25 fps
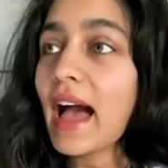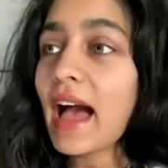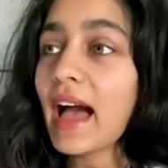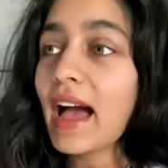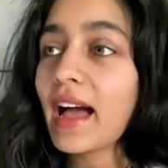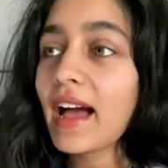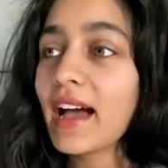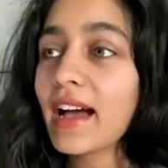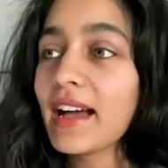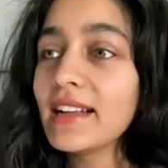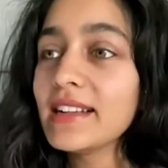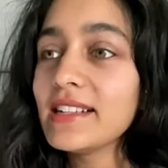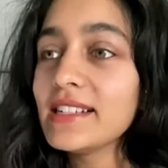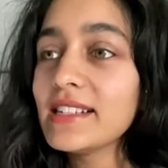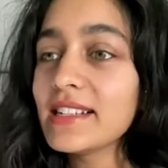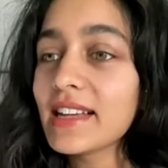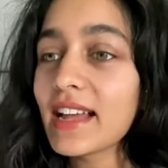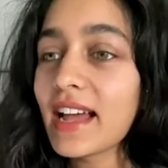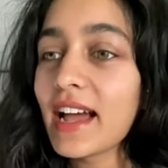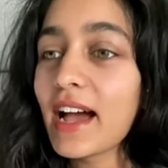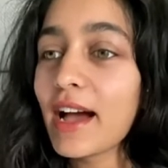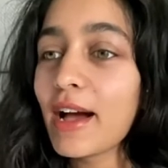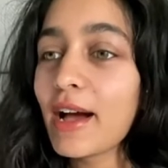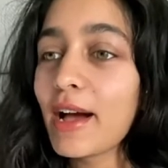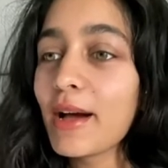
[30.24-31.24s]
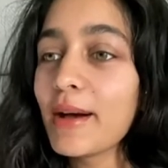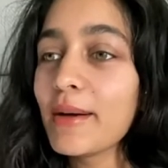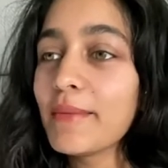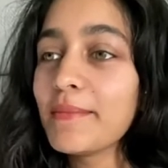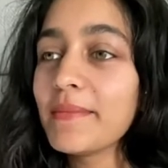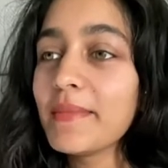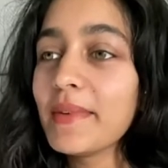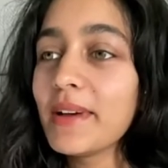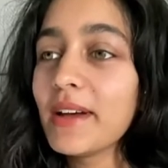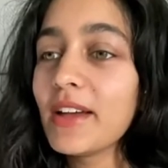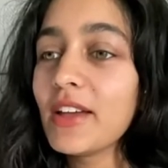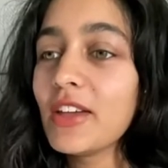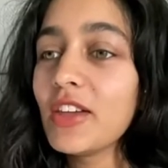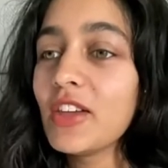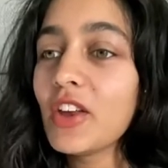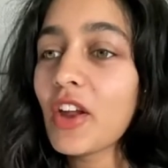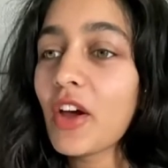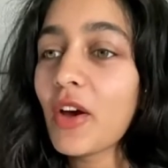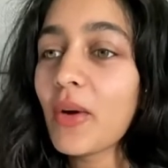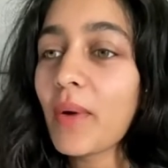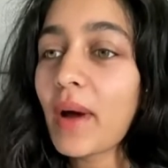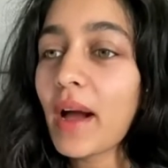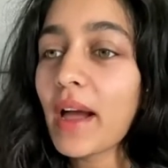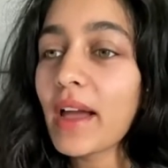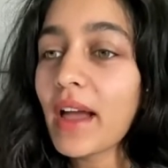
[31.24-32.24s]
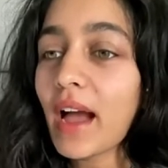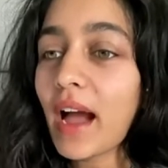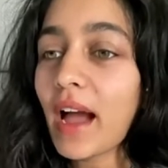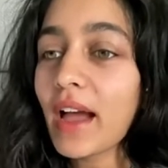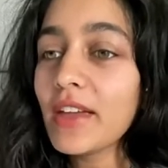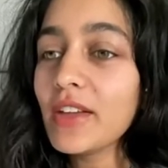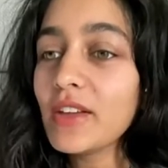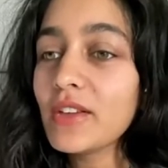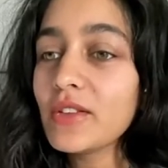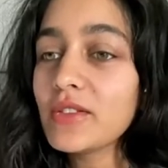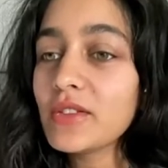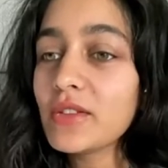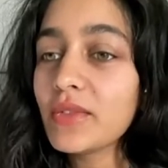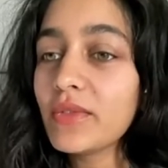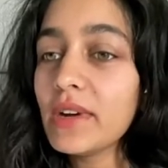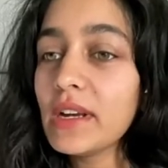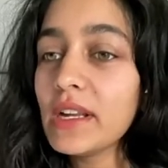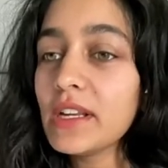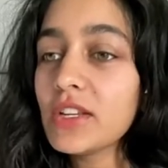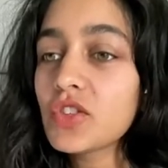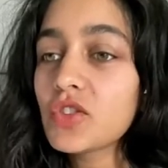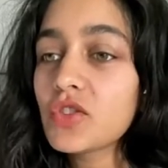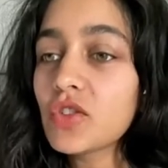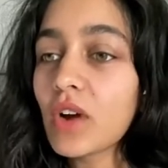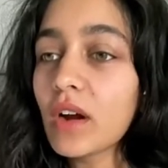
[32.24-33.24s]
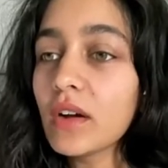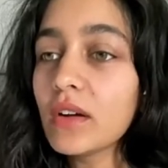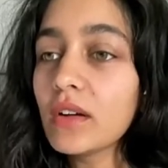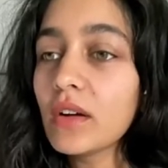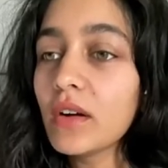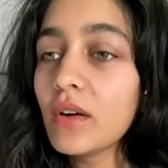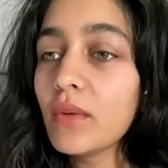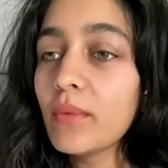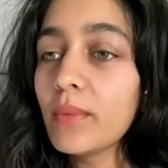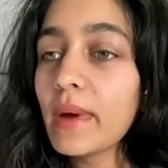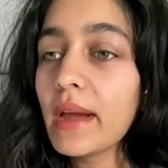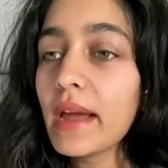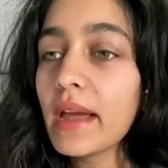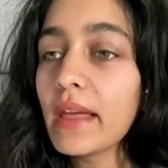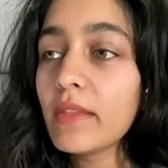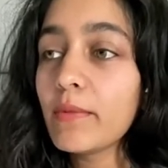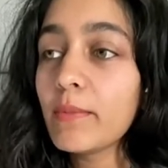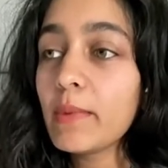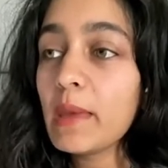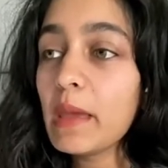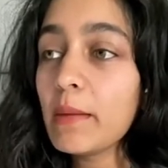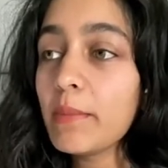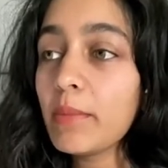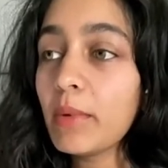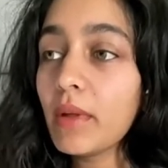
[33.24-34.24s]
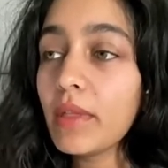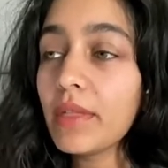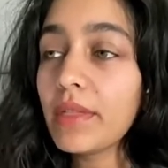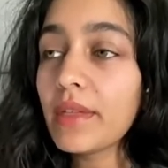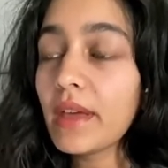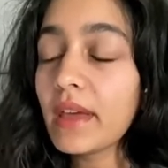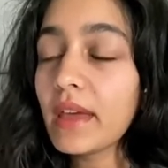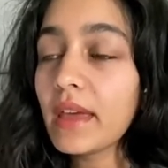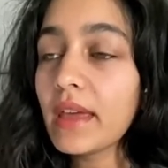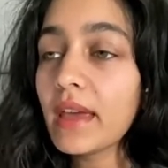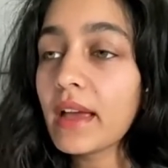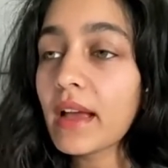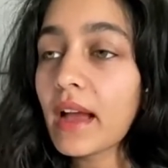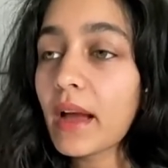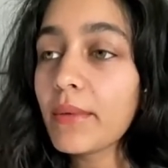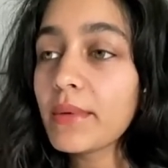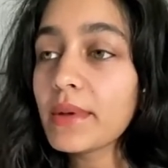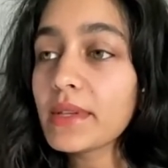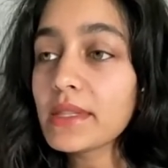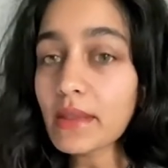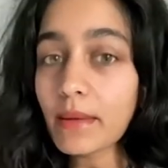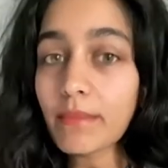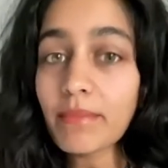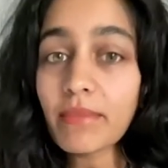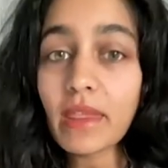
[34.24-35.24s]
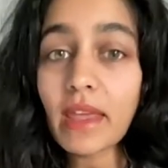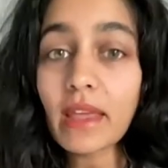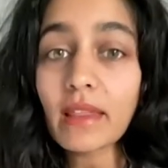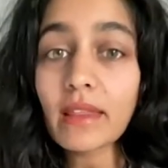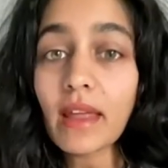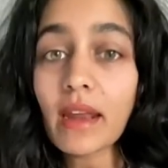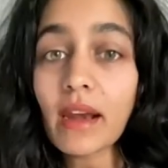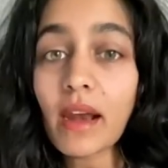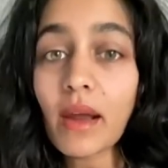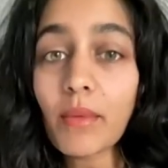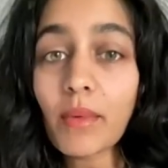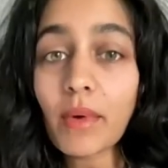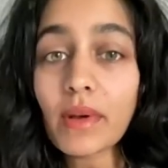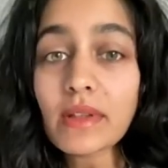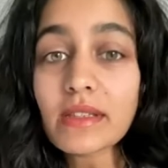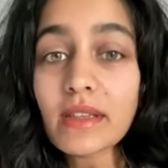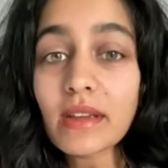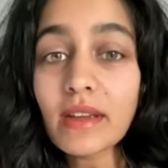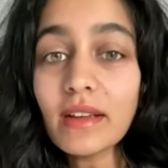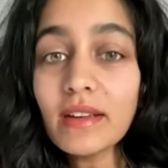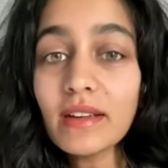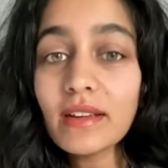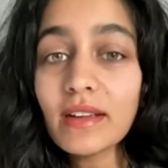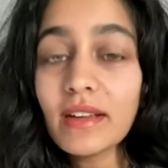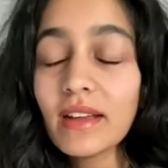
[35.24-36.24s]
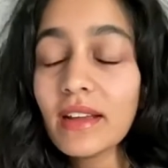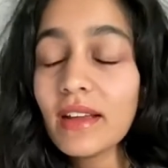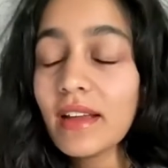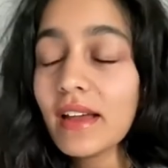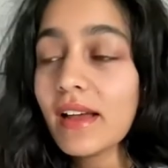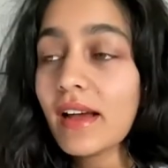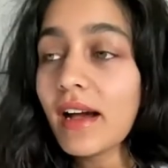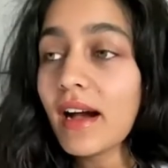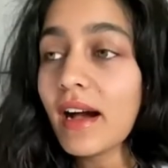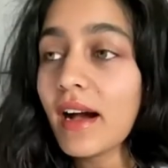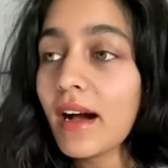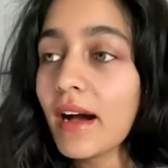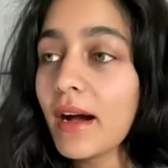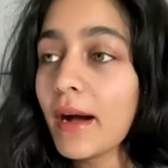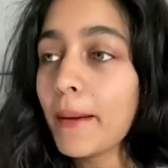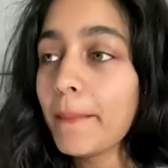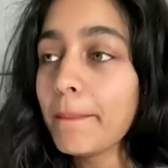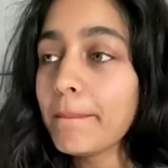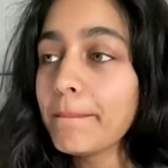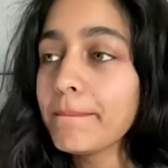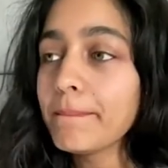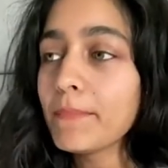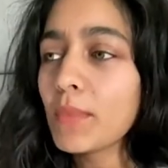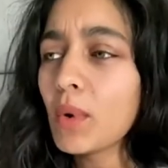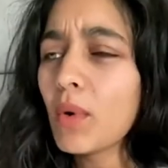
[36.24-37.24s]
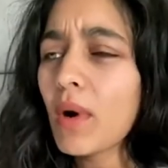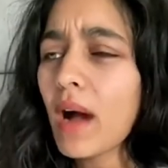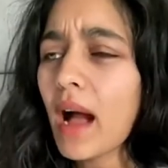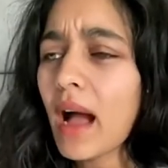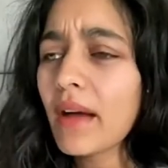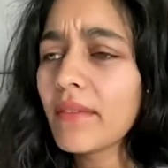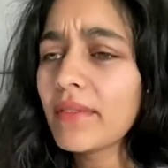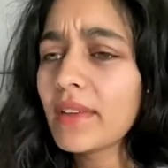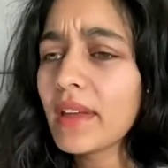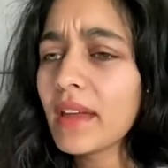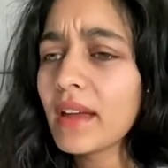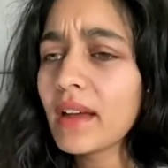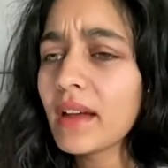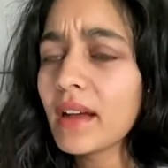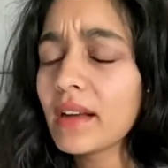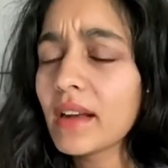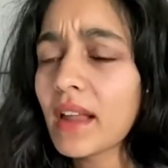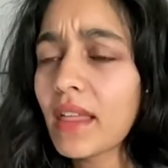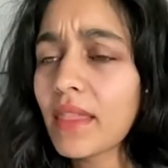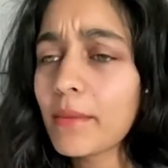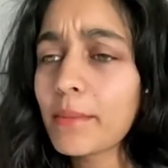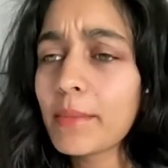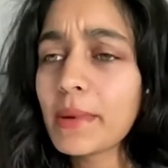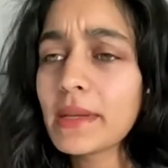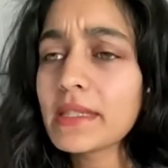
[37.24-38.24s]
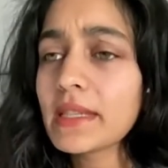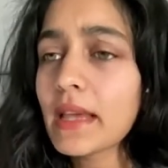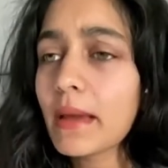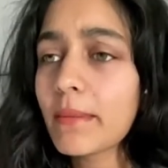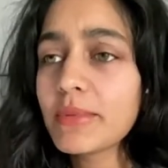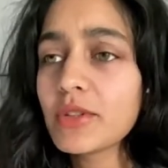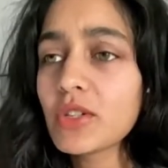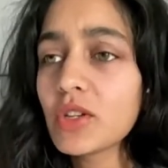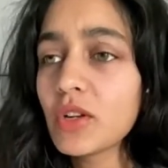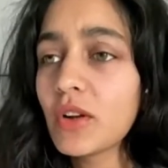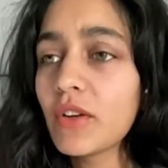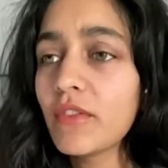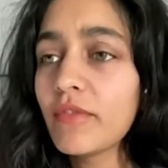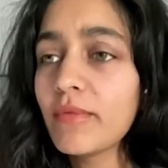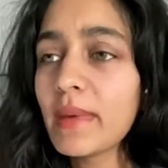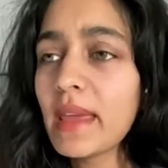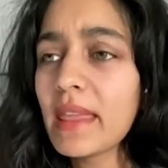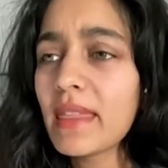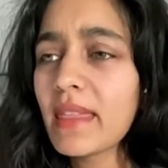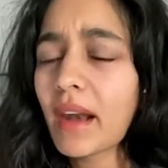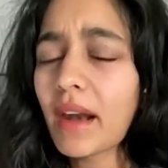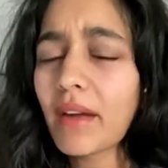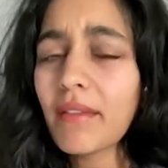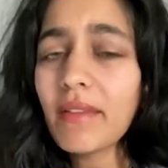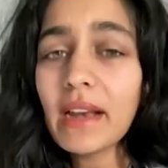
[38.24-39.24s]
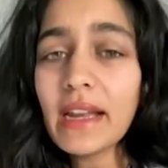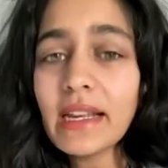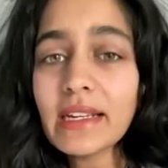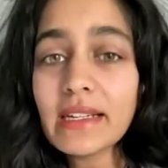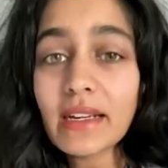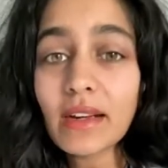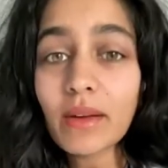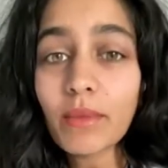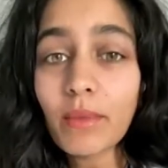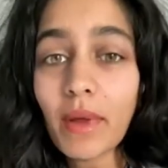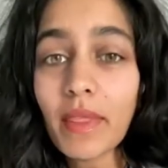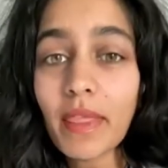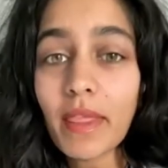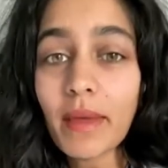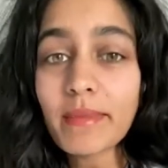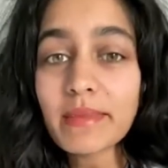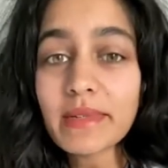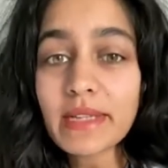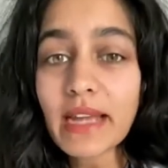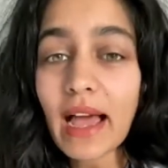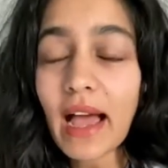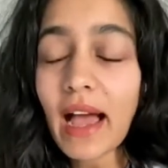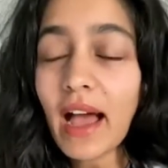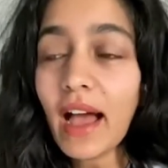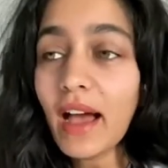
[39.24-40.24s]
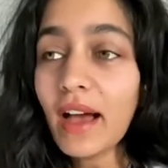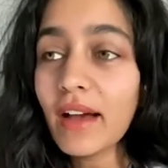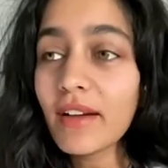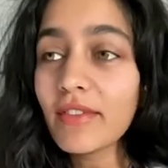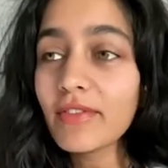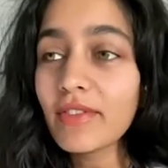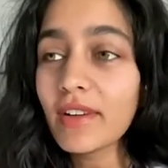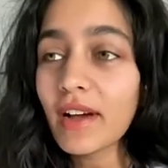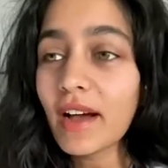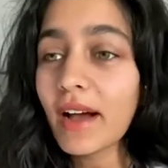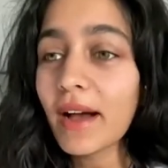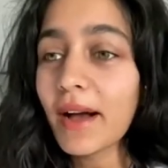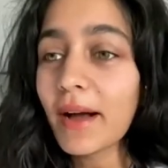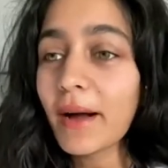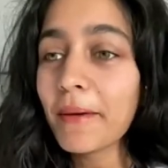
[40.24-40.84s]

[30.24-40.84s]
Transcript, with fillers: And, you know, I used to really struggle with people thinking I was something that I wasn't, or having another perception of me that I really didn't want them to have.